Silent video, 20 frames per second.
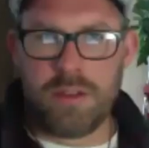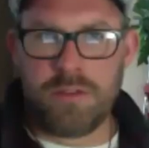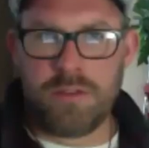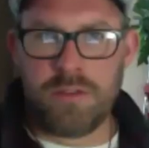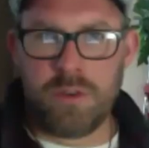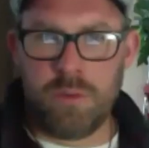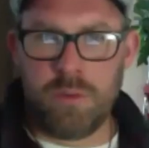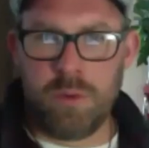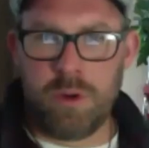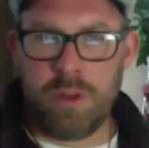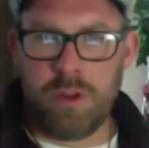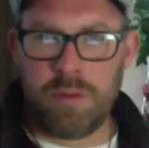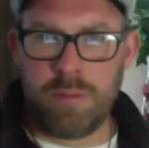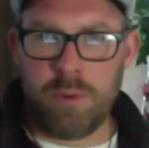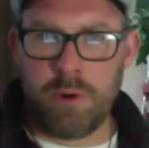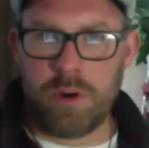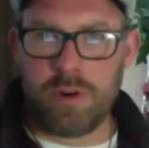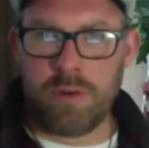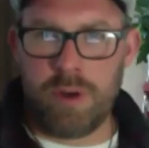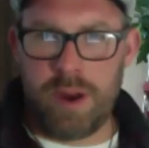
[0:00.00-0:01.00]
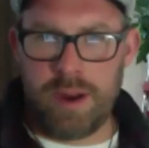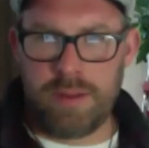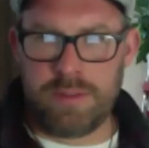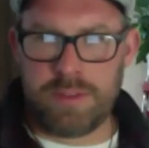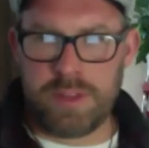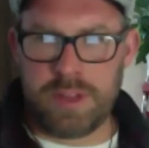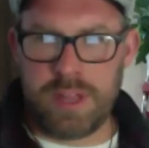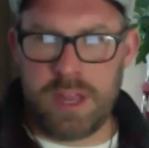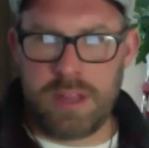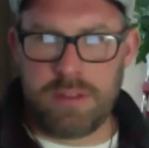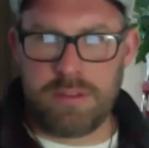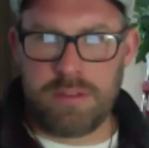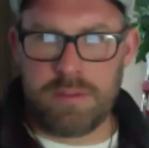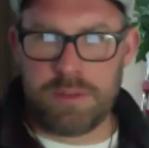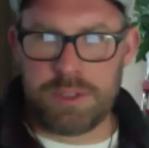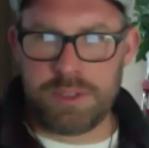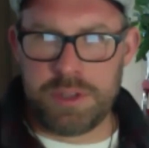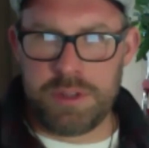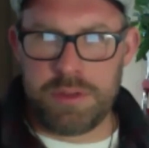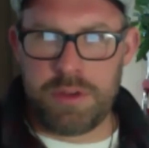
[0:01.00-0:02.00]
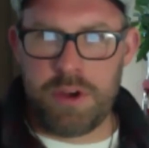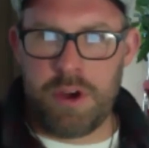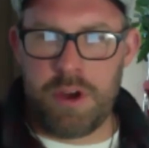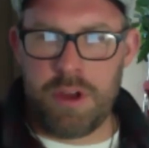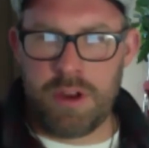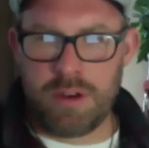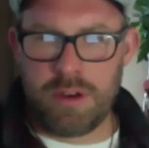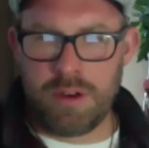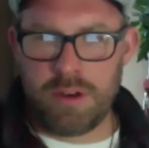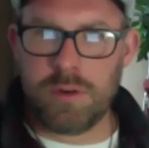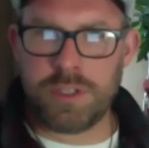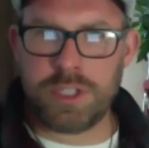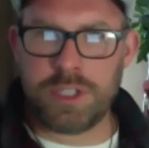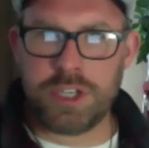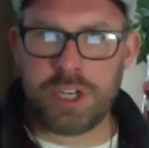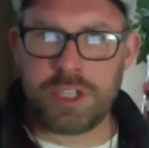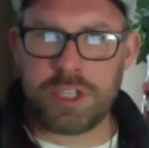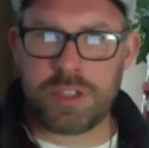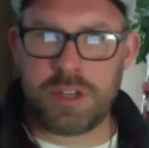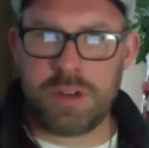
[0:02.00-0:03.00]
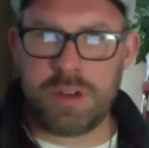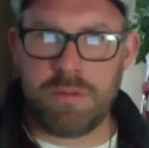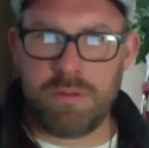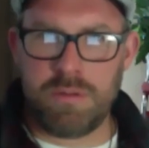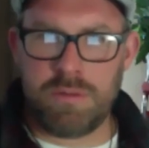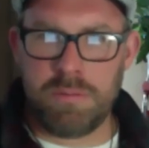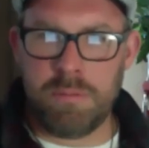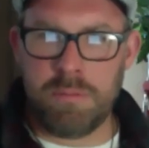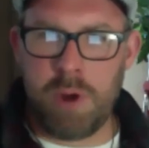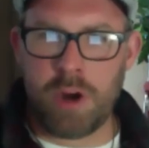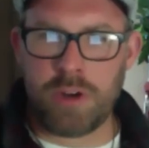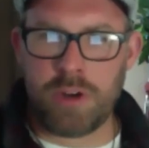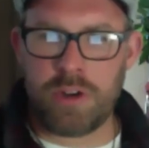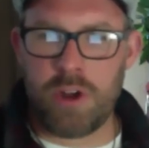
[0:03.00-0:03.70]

So were there more graves than they originally thought? Or was it just marked